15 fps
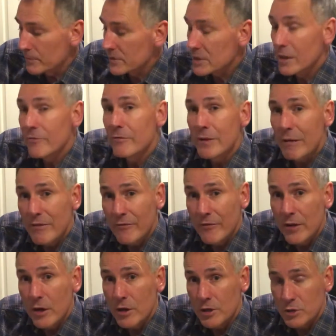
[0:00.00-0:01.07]
So the very
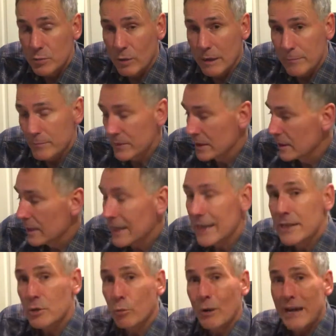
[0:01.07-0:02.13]
first one
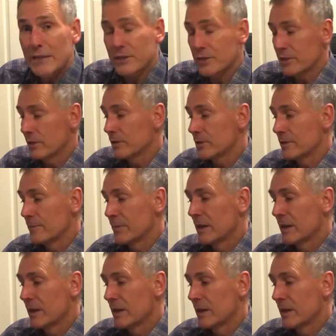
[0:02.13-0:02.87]
is a wetsuit.